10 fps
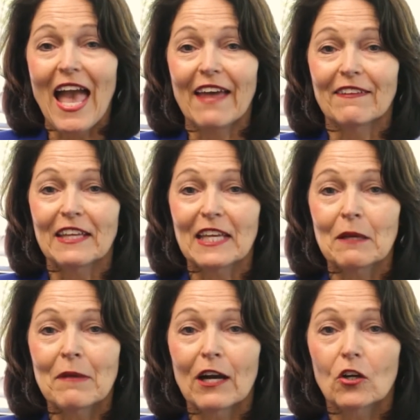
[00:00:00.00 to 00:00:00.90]
and the
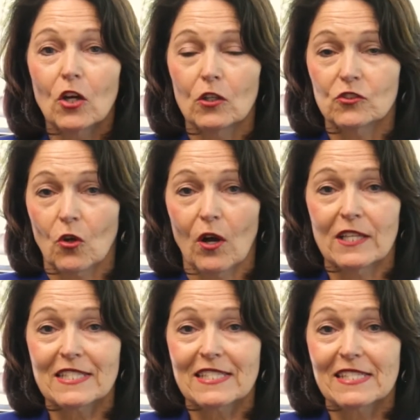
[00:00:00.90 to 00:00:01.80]
email goes
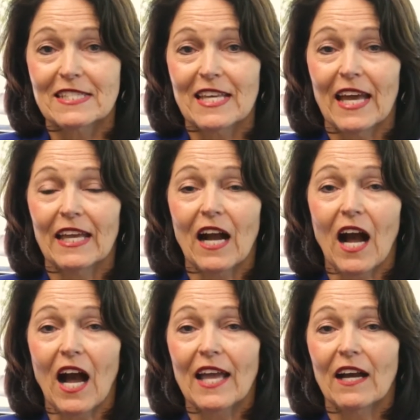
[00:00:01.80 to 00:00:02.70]
on to say,
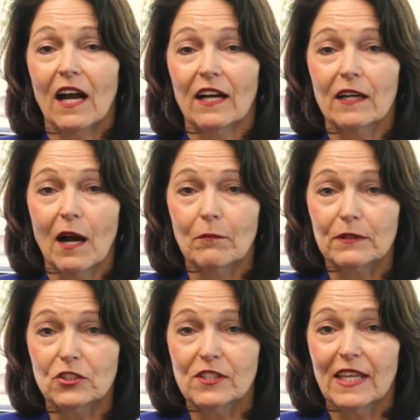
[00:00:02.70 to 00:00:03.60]
I
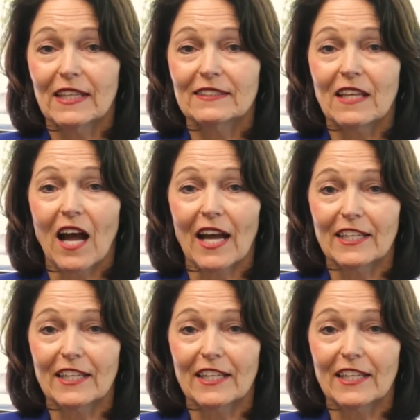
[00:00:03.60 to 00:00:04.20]
accomplished this, I